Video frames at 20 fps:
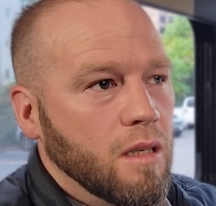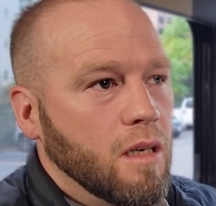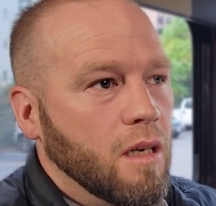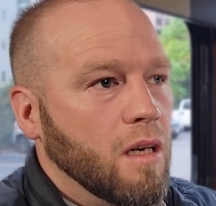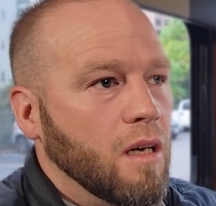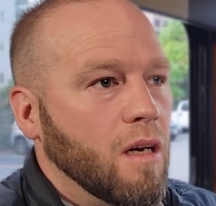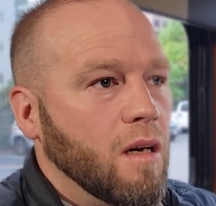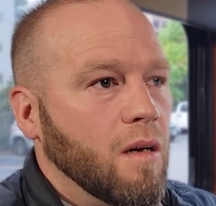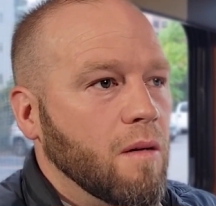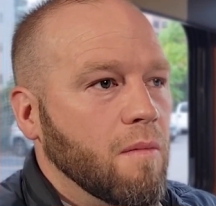
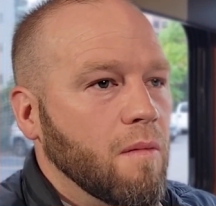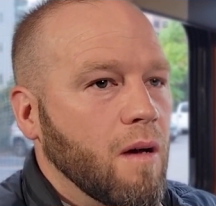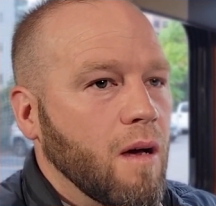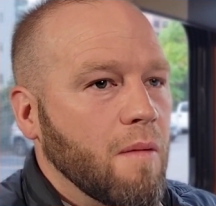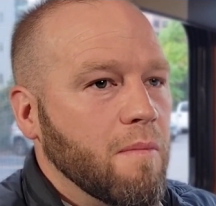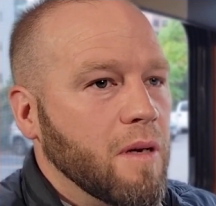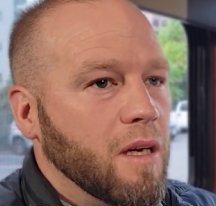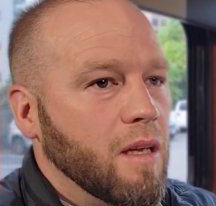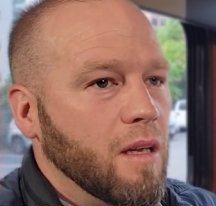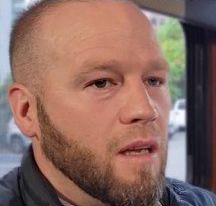I
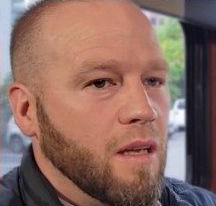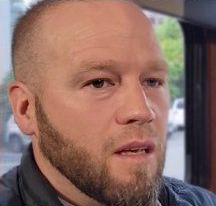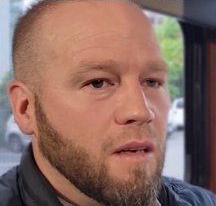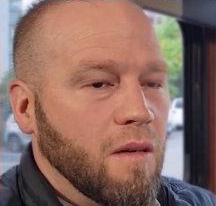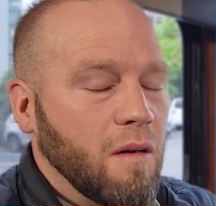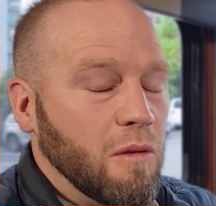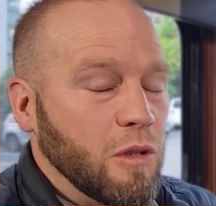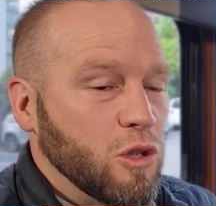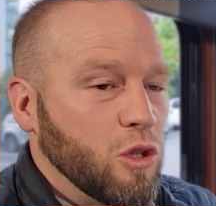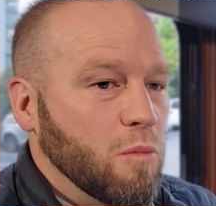mean, it
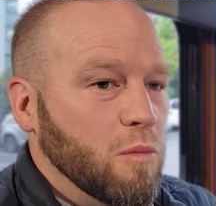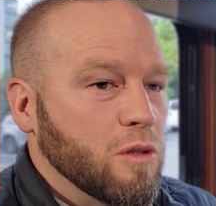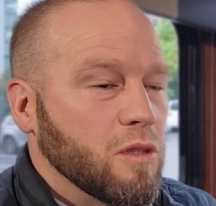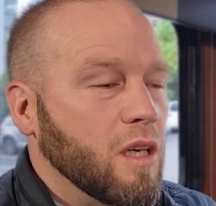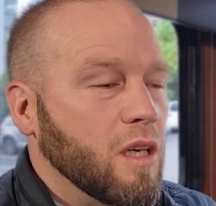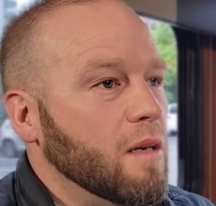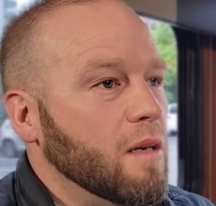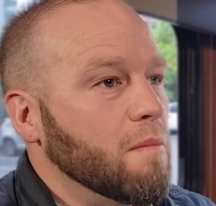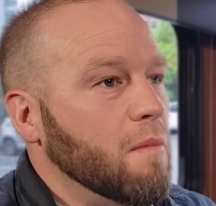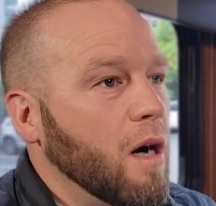was almost
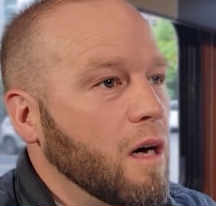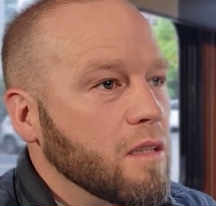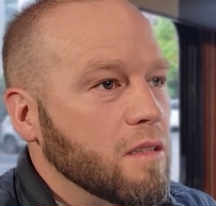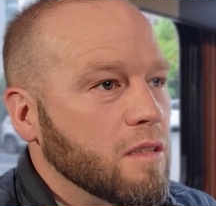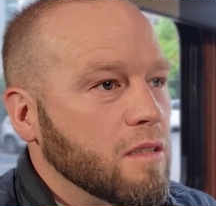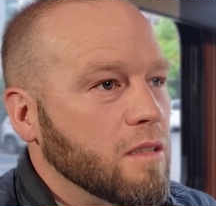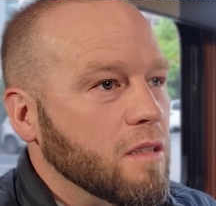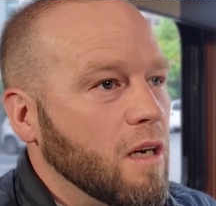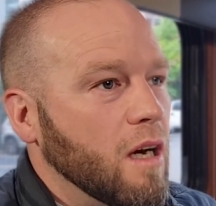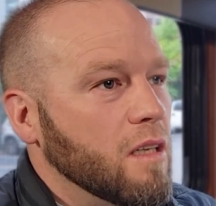
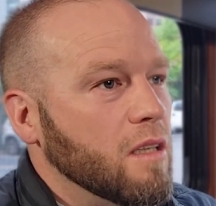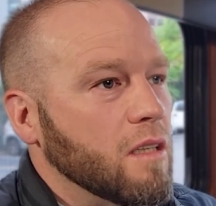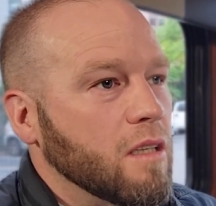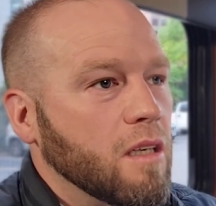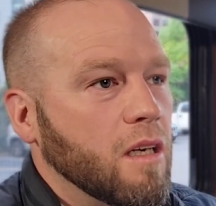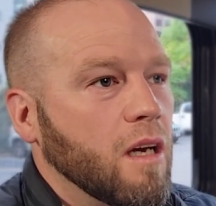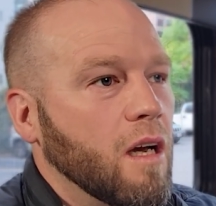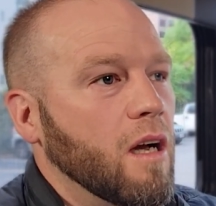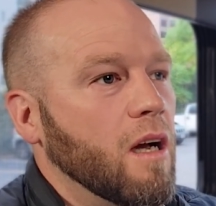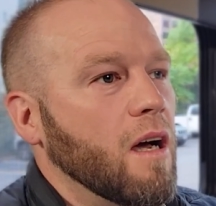monster. I didn't
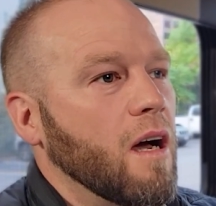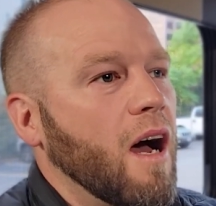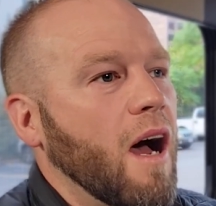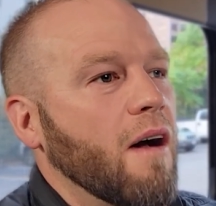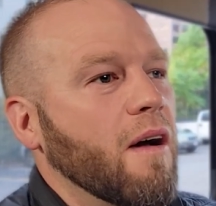care.